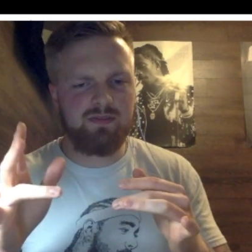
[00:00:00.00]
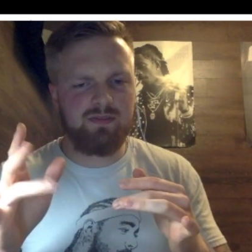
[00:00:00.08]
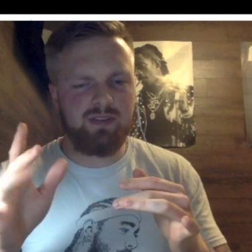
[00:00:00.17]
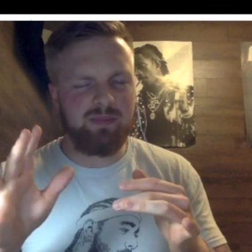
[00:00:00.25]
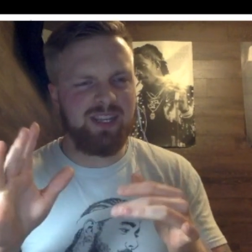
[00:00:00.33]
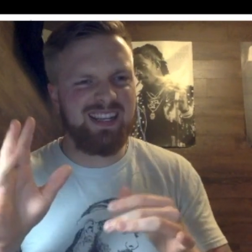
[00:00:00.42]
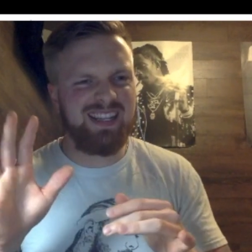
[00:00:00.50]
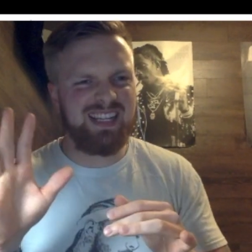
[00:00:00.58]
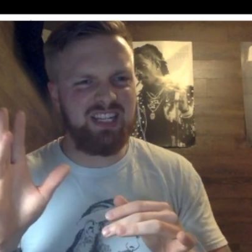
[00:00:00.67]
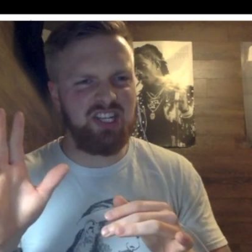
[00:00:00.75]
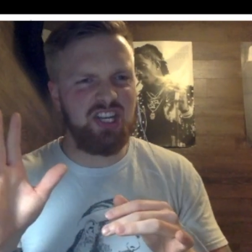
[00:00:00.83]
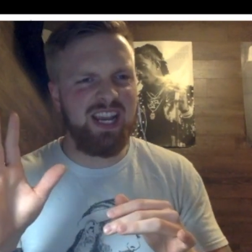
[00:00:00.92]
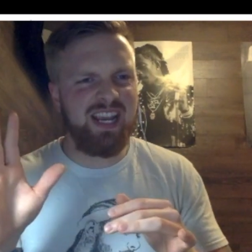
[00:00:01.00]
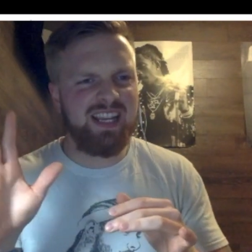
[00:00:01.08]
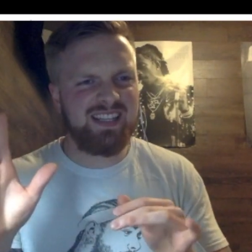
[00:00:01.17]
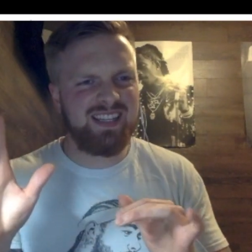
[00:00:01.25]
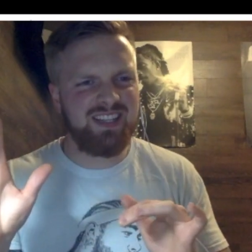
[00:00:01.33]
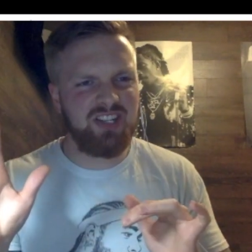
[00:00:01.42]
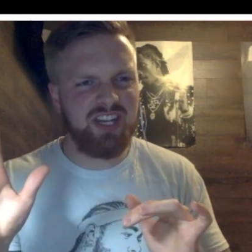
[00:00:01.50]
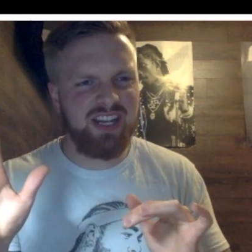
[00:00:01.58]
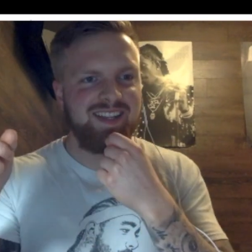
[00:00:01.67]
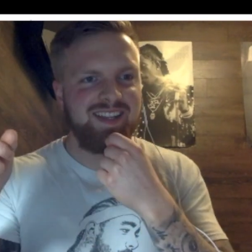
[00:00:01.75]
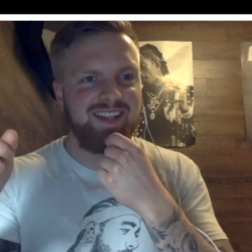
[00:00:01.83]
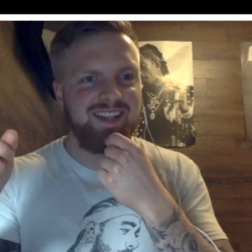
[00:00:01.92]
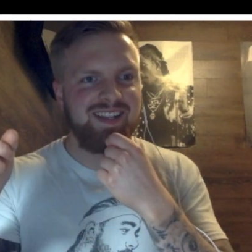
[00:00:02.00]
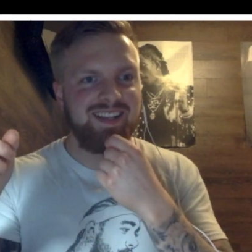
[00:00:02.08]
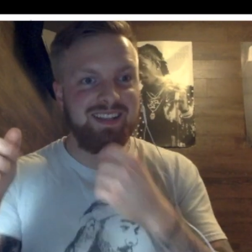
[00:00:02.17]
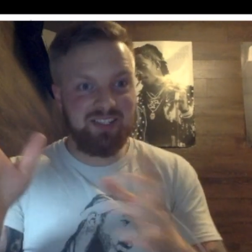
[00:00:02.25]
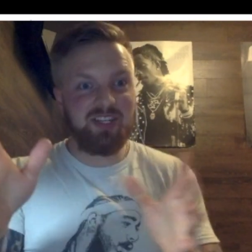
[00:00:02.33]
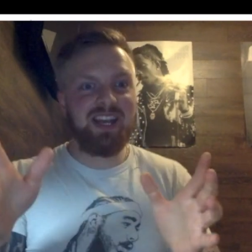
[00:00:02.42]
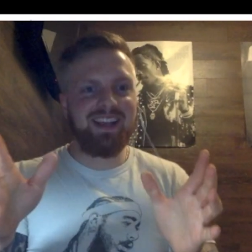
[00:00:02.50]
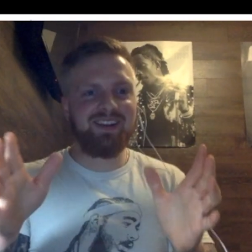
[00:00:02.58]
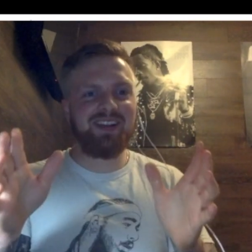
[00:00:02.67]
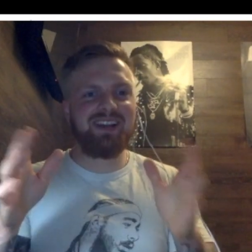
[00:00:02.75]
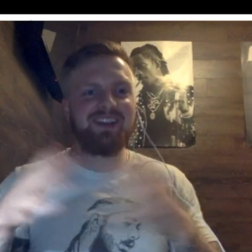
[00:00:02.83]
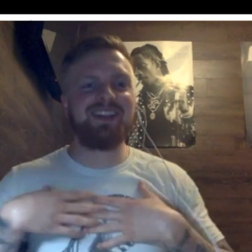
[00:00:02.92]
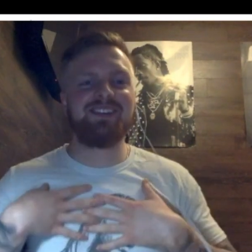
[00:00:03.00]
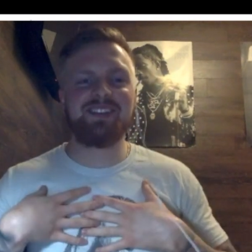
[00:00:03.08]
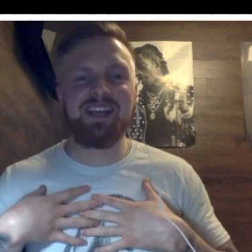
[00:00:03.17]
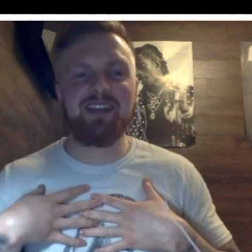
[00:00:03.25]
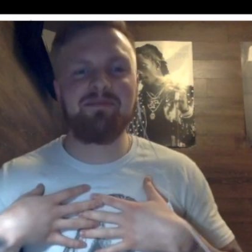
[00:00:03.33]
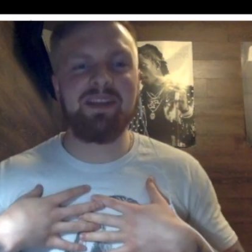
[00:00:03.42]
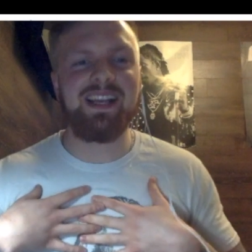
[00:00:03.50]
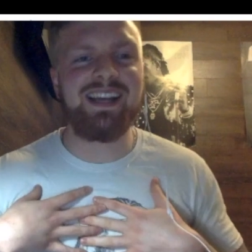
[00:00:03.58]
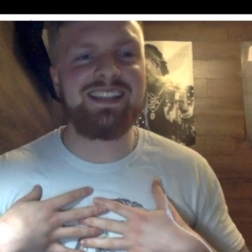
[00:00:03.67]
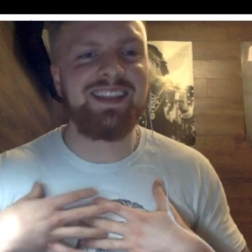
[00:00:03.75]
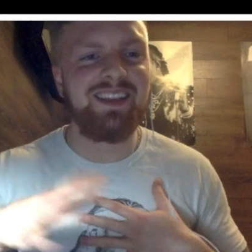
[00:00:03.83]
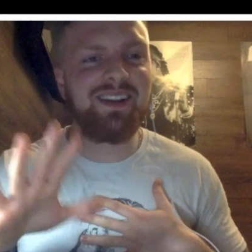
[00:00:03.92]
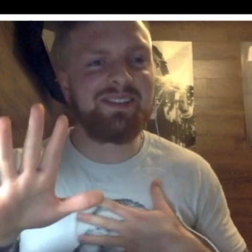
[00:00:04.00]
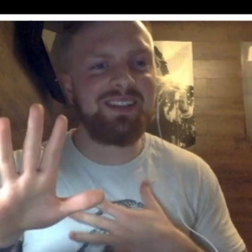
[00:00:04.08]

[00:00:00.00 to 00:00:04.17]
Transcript: I'm getting like a J. Is it a J? Yeah, it was it's J. J. Okay, okay. You scared me, guys. I thought I was gonna